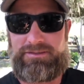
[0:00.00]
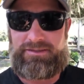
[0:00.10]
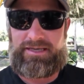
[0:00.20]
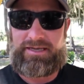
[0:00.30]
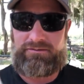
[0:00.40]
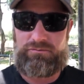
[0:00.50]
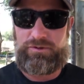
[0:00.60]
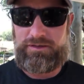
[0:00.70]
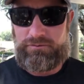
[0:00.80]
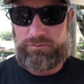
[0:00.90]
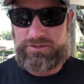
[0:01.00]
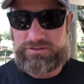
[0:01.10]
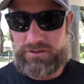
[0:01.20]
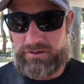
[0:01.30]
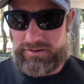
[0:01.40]
that whenever we
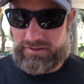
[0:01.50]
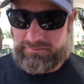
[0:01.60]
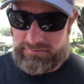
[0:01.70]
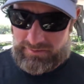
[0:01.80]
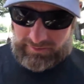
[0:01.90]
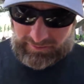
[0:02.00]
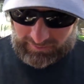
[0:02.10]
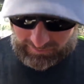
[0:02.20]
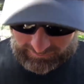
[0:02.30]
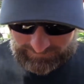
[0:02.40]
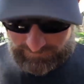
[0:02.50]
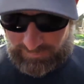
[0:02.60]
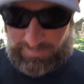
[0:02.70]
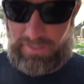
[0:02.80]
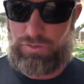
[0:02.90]
started it. I
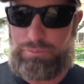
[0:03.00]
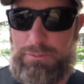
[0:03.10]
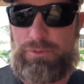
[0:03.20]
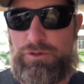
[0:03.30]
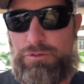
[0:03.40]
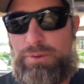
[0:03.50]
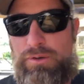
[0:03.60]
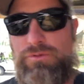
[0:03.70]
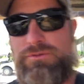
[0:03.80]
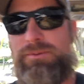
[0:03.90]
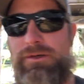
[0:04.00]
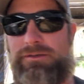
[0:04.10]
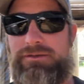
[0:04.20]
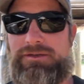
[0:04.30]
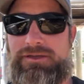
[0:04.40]
mean, I knew people could post, but
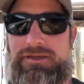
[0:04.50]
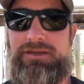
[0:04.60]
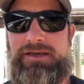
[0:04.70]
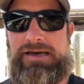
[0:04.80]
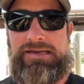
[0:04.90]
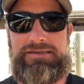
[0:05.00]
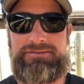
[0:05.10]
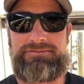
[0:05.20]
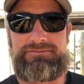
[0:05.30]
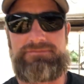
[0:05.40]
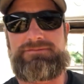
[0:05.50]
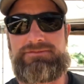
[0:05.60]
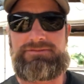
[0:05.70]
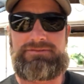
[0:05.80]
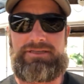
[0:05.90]
I didn't.
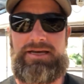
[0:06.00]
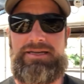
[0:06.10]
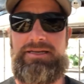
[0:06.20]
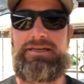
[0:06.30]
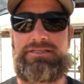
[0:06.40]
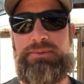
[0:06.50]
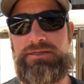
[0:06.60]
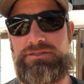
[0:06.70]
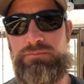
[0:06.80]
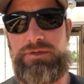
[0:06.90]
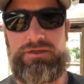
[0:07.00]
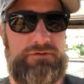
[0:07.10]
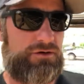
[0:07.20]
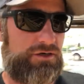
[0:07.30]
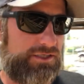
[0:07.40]
I didn't expect so many of
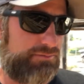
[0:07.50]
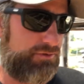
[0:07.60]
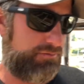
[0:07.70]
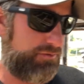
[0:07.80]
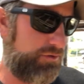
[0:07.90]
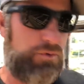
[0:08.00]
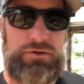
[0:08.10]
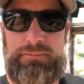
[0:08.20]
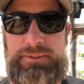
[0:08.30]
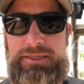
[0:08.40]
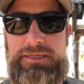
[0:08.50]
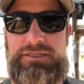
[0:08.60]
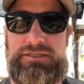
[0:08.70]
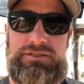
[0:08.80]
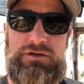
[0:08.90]
our customers would go to the page
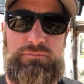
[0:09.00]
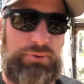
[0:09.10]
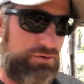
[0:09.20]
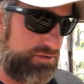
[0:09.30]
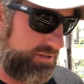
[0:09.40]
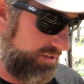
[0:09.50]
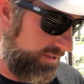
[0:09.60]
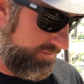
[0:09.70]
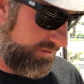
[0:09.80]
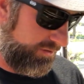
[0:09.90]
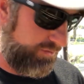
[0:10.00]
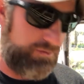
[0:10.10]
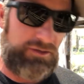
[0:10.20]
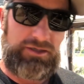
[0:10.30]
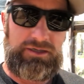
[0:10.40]
and start posting up. So
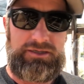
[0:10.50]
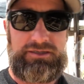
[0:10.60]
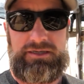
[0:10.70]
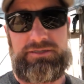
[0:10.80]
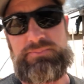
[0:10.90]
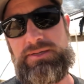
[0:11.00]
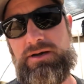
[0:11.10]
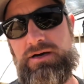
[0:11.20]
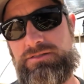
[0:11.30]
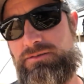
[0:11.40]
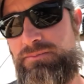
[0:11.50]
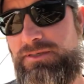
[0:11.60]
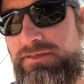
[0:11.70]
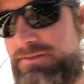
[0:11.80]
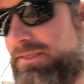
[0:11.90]
it's been awesome
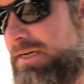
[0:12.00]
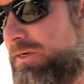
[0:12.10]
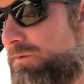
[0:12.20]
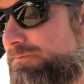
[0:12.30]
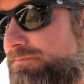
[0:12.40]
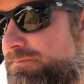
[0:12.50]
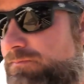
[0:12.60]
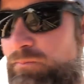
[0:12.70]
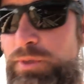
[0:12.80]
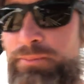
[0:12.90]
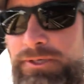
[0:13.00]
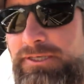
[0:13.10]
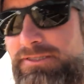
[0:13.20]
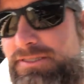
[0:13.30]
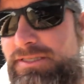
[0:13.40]
because now people get
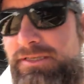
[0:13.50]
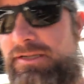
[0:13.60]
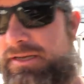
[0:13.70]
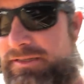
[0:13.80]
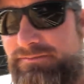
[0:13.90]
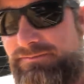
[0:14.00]
to see like,